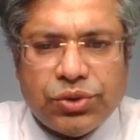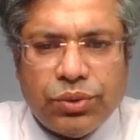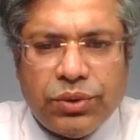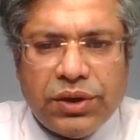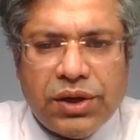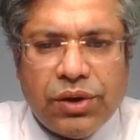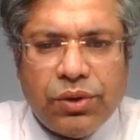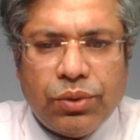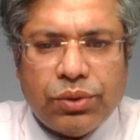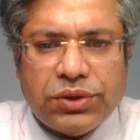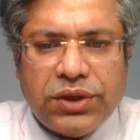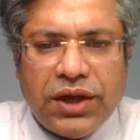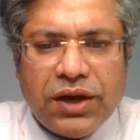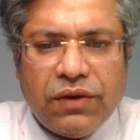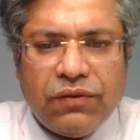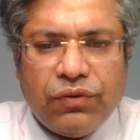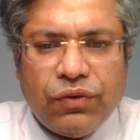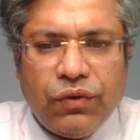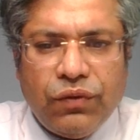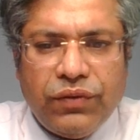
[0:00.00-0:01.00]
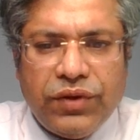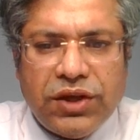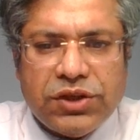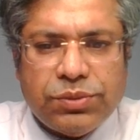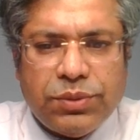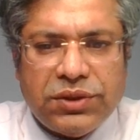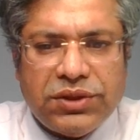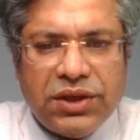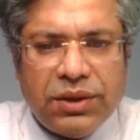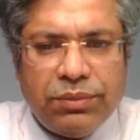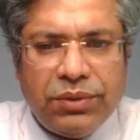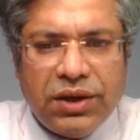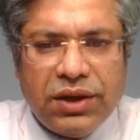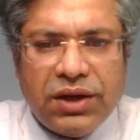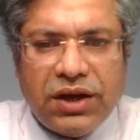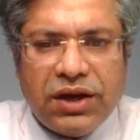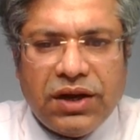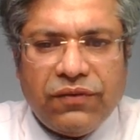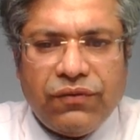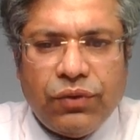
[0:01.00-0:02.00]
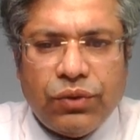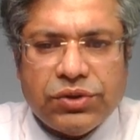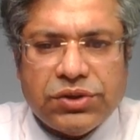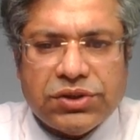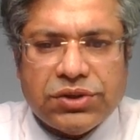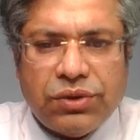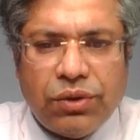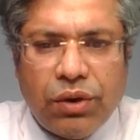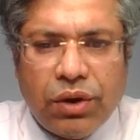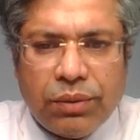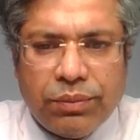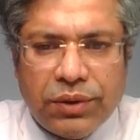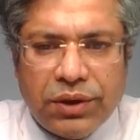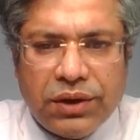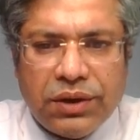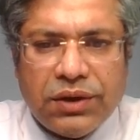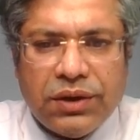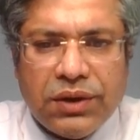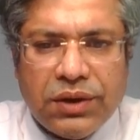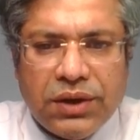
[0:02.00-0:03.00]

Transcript: showing a growth lag of 2 weeks, but the umbilical artery flows is normal,